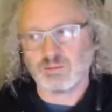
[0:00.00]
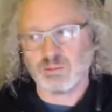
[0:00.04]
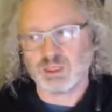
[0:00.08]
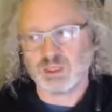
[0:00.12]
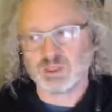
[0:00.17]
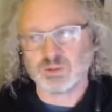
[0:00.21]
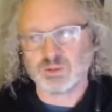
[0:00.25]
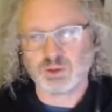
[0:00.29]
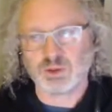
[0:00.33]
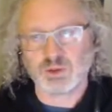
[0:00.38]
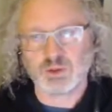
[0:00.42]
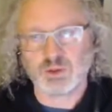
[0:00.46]

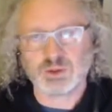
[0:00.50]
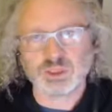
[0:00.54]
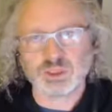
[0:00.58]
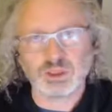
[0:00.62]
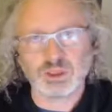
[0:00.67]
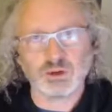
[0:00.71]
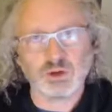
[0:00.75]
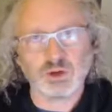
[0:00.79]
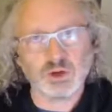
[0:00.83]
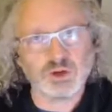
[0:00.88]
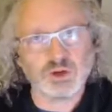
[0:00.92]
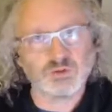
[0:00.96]
is because
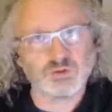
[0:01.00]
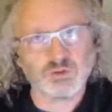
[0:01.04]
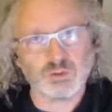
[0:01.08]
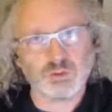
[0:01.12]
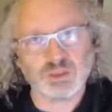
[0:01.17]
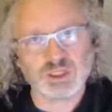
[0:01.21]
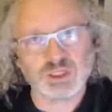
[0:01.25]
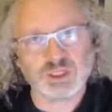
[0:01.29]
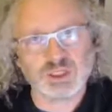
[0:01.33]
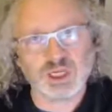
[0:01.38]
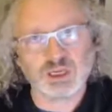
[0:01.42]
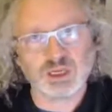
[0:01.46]
they're learning
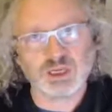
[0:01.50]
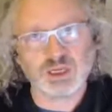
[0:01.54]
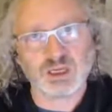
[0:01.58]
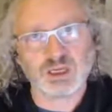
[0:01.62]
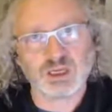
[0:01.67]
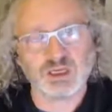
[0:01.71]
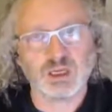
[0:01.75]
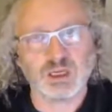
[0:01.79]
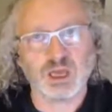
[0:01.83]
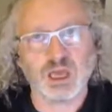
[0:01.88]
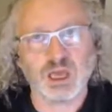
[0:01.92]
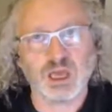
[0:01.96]
from each
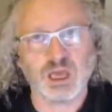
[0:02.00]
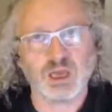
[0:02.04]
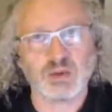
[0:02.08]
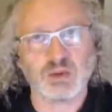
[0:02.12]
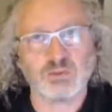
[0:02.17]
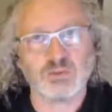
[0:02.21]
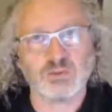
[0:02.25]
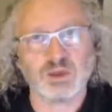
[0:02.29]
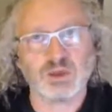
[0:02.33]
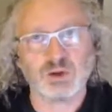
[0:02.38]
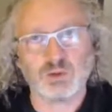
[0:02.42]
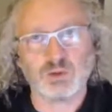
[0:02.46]
other.
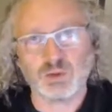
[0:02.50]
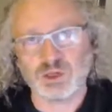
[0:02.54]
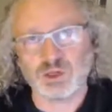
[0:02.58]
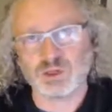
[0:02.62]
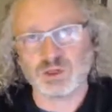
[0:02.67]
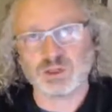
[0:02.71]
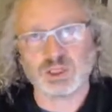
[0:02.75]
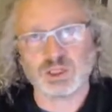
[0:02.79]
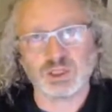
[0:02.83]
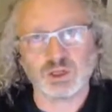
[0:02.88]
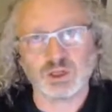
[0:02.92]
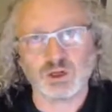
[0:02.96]
They're
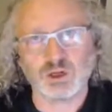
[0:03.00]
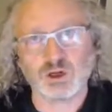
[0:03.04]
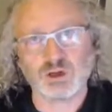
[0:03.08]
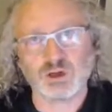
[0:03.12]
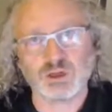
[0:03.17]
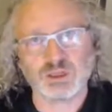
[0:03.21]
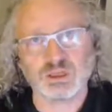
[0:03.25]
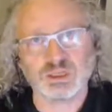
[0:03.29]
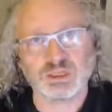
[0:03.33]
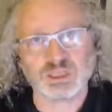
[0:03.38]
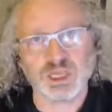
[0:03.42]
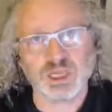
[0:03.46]
reusing a lot
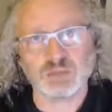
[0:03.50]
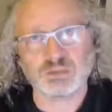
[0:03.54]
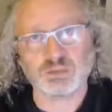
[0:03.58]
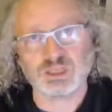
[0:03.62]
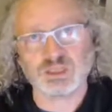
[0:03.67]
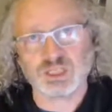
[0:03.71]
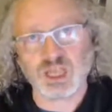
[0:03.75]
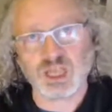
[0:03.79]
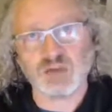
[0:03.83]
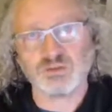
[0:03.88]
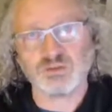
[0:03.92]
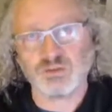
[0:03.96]
of the same
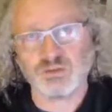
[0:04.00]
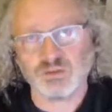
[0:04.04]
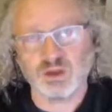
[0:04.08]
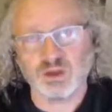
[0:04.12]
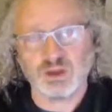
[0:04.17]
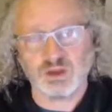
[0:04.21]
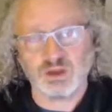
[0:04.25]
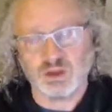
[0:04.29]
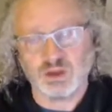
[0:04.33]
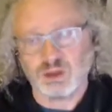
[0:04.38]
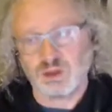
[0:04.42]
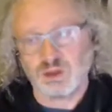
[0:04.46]
stuff
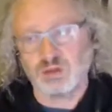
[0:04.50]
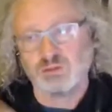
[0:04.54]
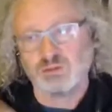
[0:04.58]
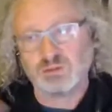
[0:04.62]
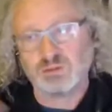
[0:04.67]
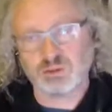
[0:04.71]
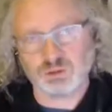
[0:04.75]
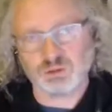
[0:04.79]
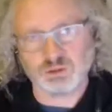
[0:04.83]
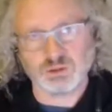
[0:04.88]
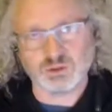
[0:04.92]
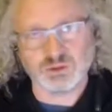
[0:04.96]

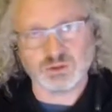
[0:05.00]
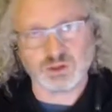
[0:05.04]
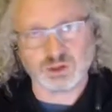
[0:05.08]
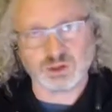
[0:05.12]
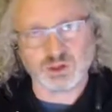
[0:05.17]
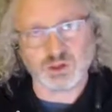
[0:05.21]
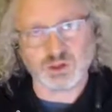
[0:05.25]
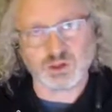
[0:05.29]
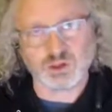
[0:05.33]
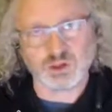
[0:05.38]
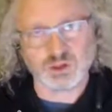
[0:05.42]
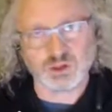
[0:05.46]
in terms of
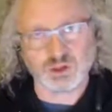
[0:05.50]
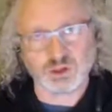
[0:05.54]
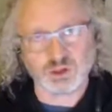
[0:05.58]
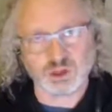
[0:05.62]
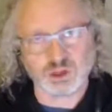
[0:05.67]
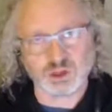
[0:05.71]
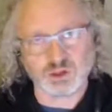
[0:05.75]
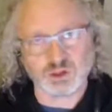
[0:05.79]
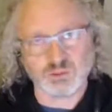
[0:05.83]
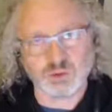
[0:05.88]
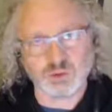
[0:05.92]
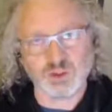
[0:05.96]

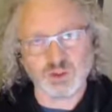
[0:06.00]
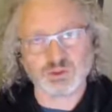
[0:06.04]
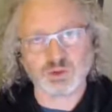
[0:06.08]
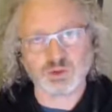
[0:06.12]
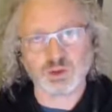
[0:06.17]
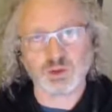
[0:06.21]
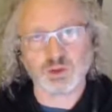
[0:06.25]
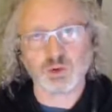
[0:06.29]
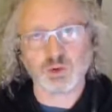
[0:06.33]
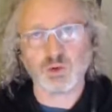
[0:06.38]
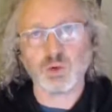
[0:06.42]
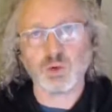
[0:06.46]
the
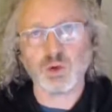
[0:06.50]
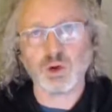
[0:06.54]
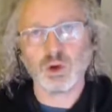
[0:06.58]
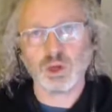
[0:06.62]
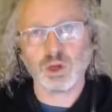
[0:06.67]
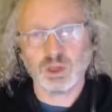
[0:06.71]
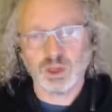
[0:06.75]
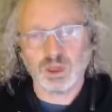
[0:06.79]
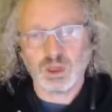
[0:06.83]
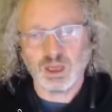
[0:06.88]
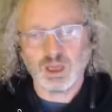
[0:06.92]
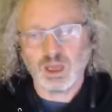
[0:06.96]
PubSweet
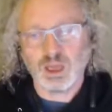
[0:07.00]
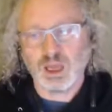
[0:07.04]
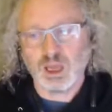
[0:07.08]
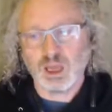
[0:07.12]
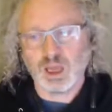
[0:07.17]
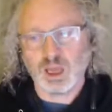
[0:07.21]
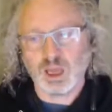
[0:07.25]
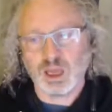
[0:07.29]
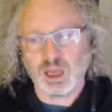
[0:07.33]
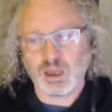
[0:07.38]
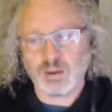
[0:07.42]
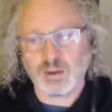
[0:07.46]
core.
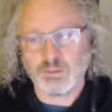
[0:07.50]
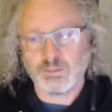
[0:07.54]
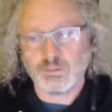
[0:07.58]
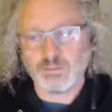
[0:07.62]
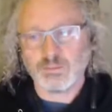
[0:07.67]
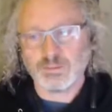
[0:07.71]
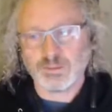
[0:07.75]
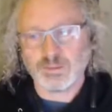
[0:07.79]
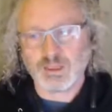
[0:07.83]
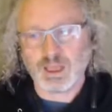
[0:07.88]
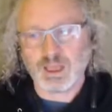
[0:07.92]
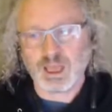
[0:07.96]

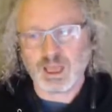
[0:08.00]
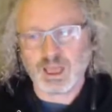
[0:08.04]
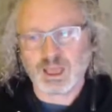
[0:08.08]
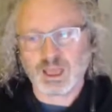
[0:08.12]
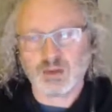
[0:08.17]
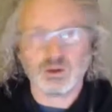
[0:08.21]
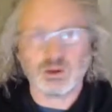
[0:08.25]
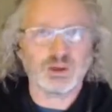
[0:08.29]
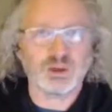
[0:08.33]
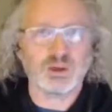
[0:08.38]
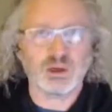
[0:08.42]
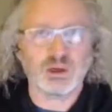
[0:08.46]
And
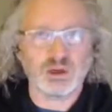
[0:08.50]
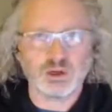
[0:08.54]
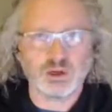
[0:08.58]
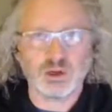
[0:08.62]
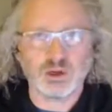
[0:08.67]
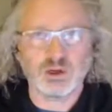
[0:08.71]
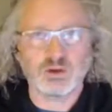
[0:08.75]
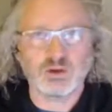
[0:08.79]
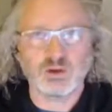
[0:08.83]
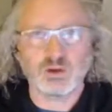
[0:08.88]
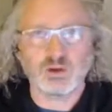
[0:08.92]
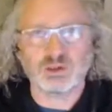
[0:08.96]

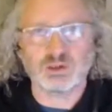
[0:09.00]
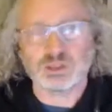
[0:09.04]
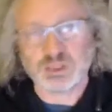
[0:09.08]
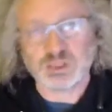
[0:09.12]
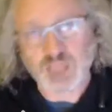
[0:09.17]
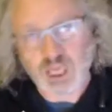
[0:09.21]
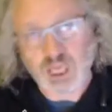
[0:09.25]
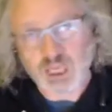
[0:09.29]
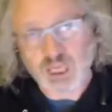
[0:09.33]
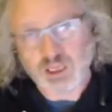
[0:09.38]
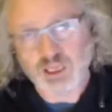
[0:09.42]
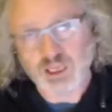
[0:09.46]
not to
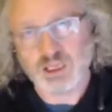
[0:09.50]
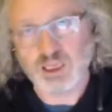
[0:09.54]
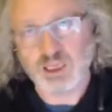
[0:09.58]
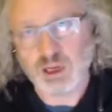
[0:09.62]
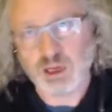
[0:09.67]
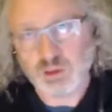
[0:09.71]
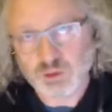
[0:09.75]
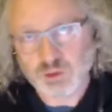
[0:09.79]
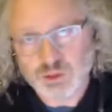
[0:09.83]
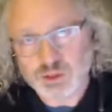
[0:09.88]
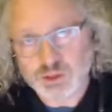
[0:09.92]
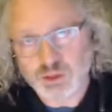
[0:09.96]
say that they
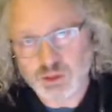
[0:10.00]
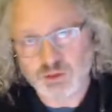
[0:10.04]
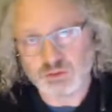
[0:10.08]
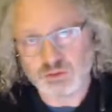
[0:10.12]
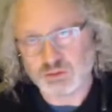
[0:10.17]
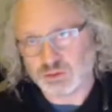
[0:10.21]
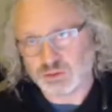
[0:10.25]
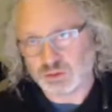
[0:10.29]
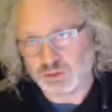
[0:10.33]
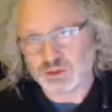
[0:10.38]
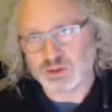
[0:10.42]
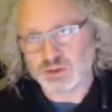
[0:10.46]

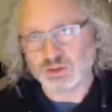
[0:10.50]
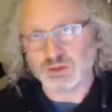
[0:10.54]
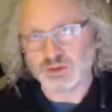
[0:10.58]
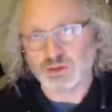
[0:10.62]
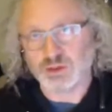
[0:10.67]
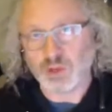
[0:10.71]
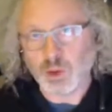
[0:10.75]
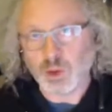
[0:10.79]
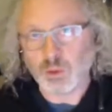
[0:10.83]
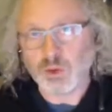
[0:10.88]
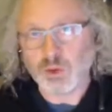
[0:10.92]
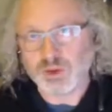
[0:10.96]
also
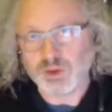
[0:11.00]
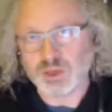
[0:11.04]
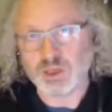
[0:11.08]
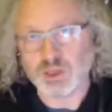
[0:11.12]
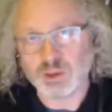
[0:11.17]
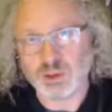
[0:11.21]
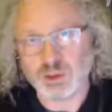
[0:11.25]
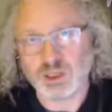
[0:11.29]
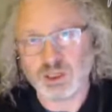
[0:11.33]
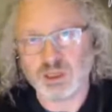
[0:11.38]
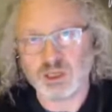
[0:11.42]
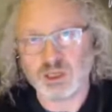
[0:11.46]
know what they're
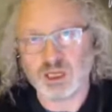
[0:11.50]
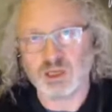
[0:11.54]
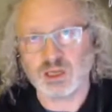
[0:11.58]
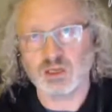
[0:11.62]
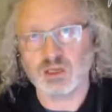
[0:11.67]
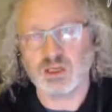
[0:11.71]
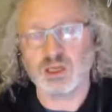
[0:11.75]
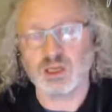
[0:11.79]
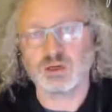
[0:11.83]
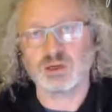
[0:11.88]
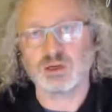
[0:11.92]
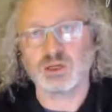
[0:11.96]
doing. They
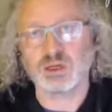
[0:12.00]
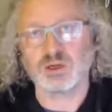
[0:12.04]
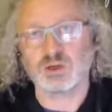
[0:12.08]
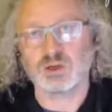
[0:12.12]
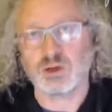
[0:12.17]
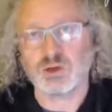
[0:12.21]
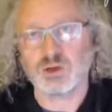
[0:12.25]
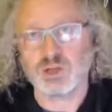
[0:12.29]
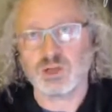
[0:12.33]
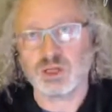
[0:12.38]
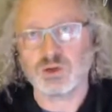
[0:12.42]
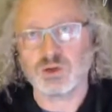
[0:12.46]

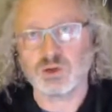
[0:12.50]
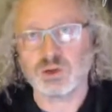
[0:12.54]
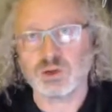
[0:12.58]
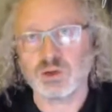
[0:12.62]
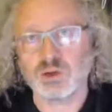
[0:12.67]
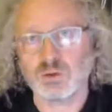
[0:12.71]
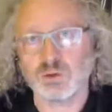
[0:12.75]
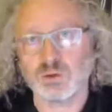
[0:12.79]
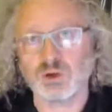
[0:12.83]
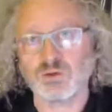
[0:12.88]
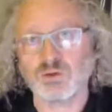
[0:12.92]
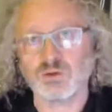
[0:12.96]
knew
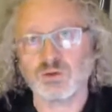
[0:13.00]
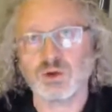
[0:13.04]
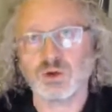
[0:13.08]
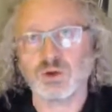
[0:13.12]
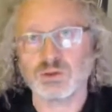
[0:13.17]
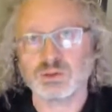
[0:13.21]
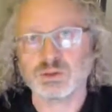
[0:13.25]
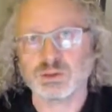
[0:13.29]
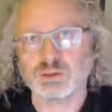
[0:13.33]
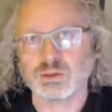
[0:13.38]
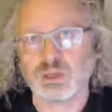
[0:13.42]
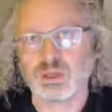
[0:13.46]
their
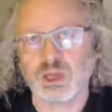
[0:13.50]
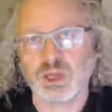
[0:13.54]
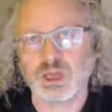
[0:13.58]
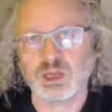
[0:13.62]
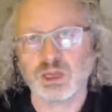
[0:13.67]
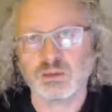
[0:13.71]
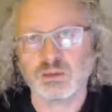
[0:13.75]
workflows,